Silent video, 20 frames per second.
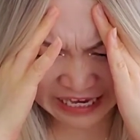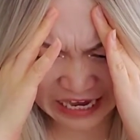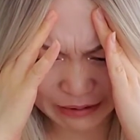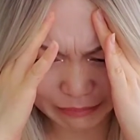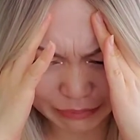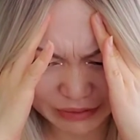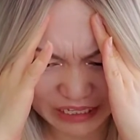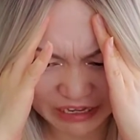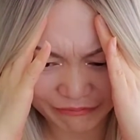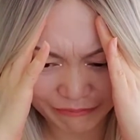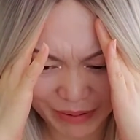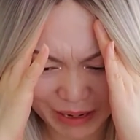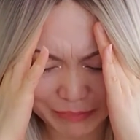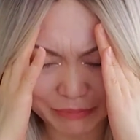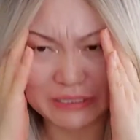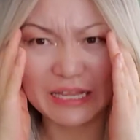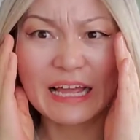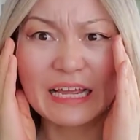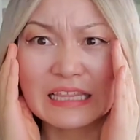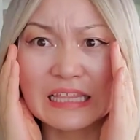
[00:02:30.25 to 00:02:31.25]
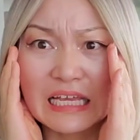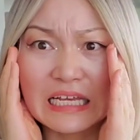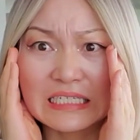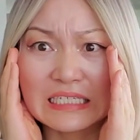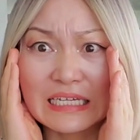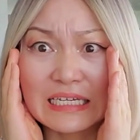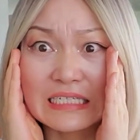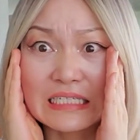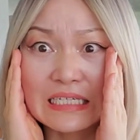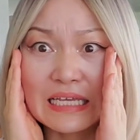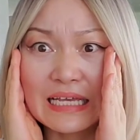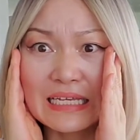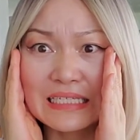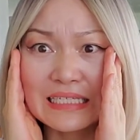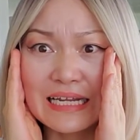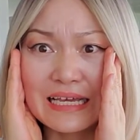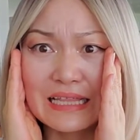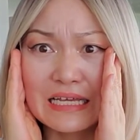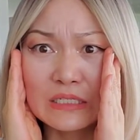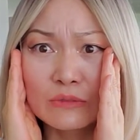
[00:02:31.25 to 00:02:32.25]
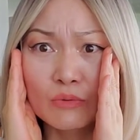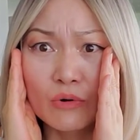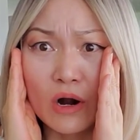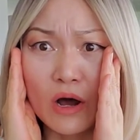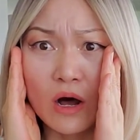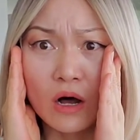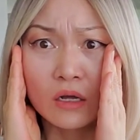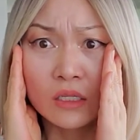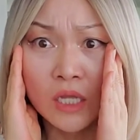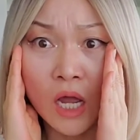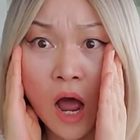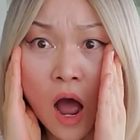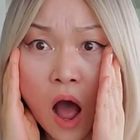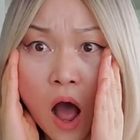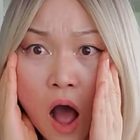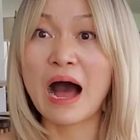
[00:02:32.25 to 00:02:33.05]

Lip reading: can't believe people like this exist in this world.